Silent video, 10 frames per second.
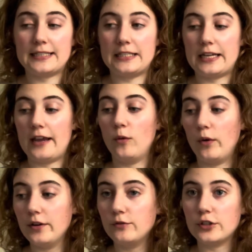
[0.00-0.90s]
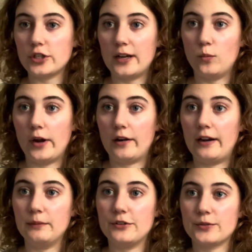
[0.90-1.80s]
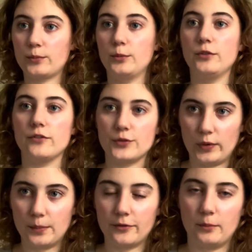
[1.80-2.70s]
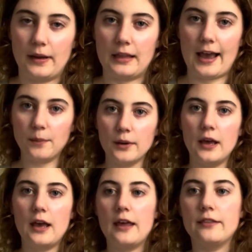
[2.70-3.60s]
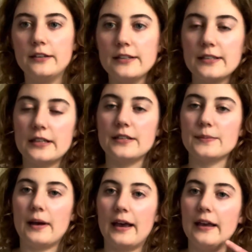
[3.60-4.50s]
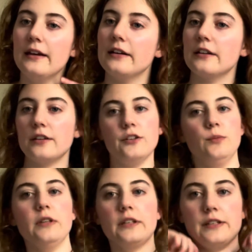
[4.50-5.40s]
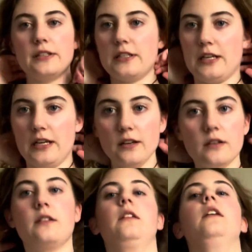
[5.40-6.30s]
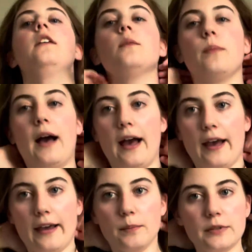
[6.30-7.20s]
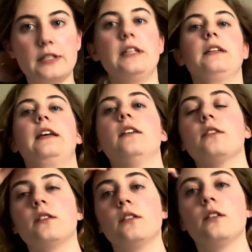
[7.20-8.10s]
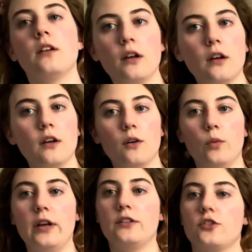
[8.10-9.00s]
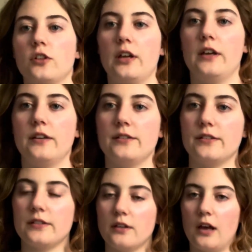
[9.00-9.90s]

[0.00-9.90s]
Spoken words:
today, one of which I am wearing. Let me just remove this whip from my lap. This is my Cumulus tee by Petite Knit, which is